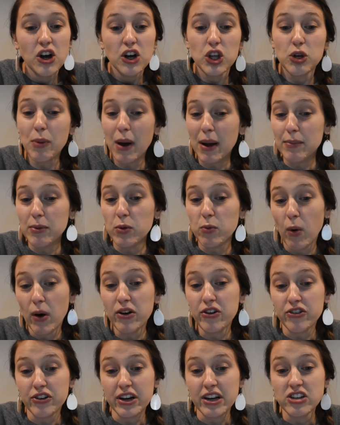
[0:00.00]
You might be
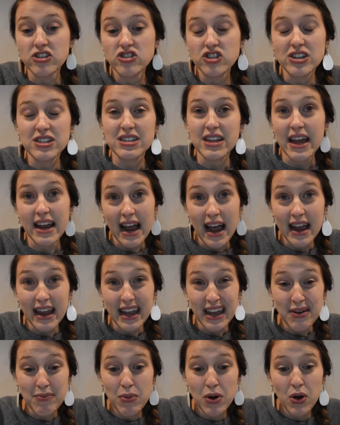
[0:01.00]
wondering, just like I
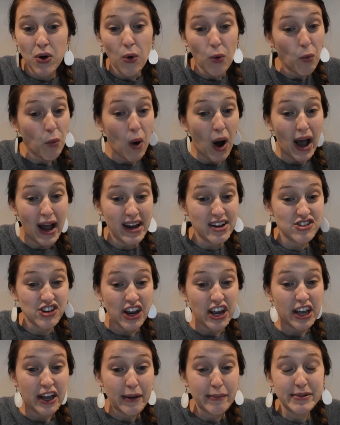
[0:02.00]
am, why
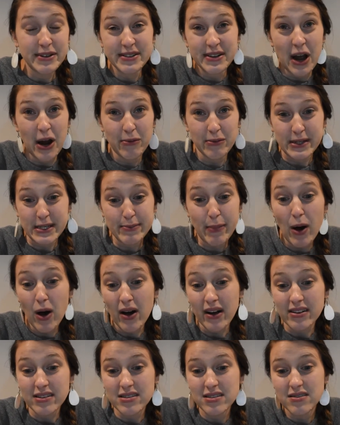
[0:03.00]
Jacob did not
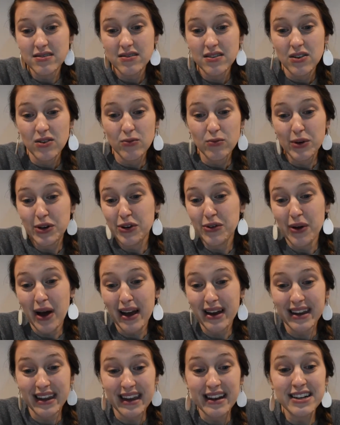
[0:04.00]
respond. We do
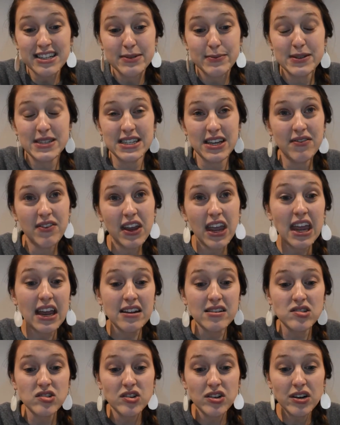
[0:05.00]
not get a specific
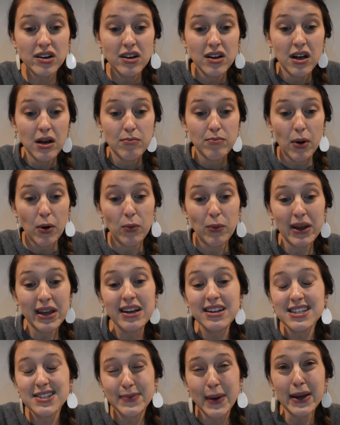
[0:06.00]
answer, but we
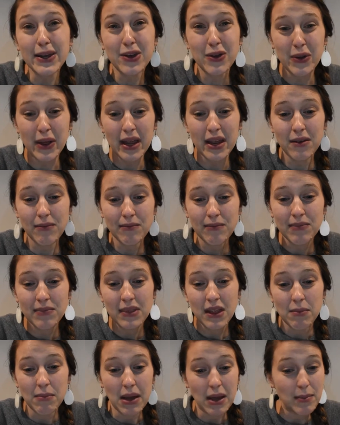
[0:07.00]
can speculate.
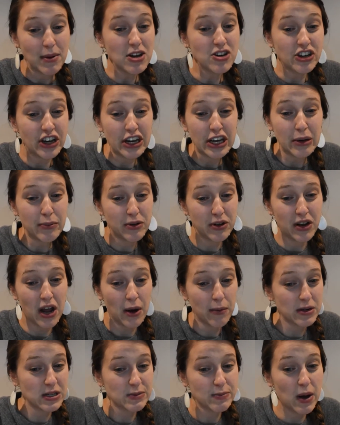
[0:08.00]
Maybe Jacob did
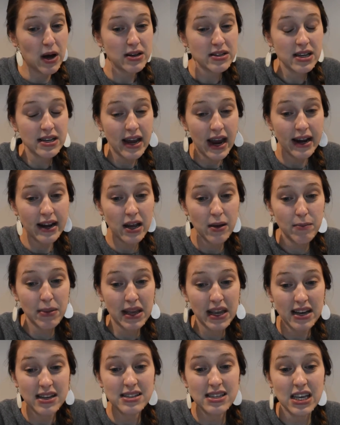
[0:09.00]
not respond to Dinah
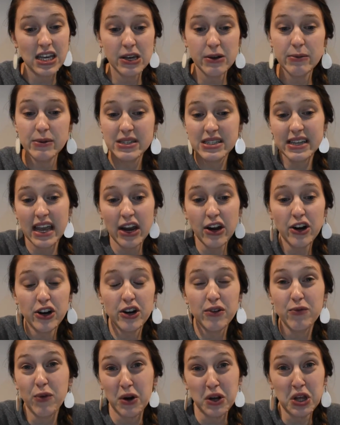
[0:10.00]
because he was scared
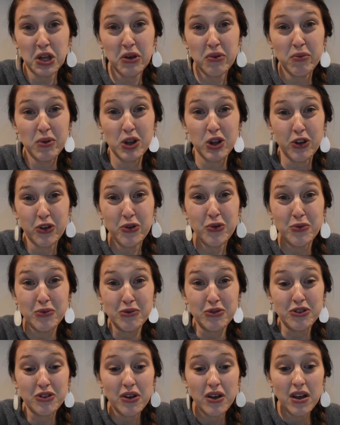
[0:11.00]
of what he would
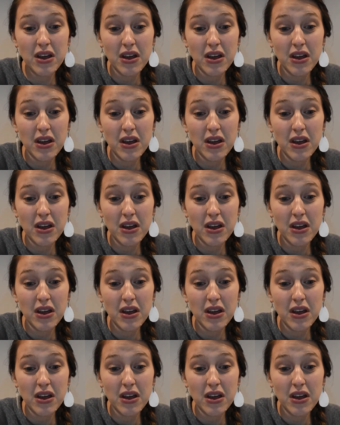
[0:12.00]
lose.